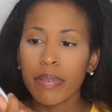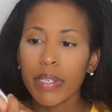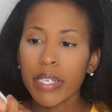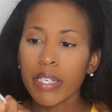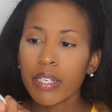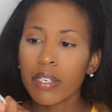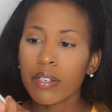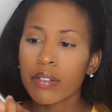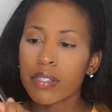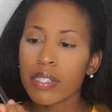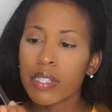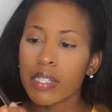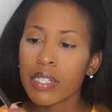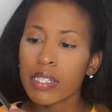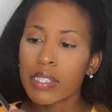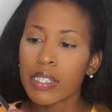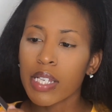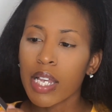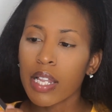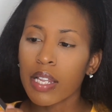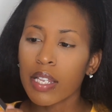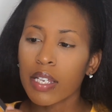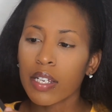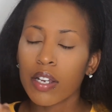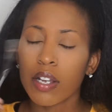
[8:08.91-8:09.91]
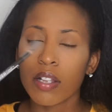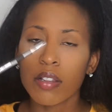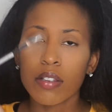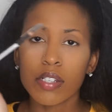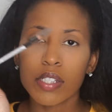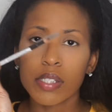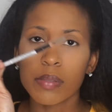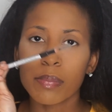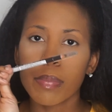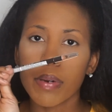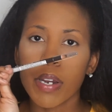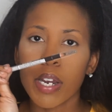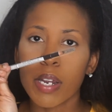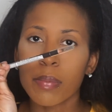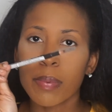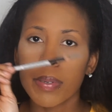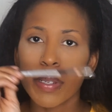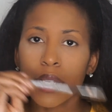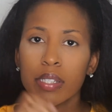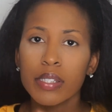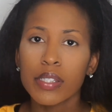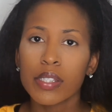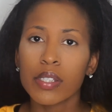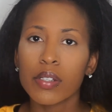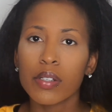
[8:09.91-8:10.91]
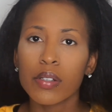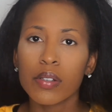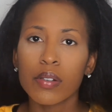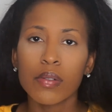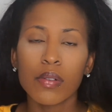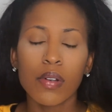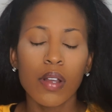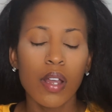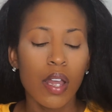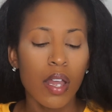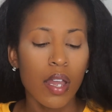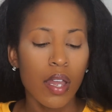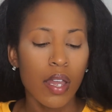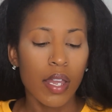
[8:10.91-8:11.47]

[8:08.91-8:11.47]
been using this LA Colors brow pencil,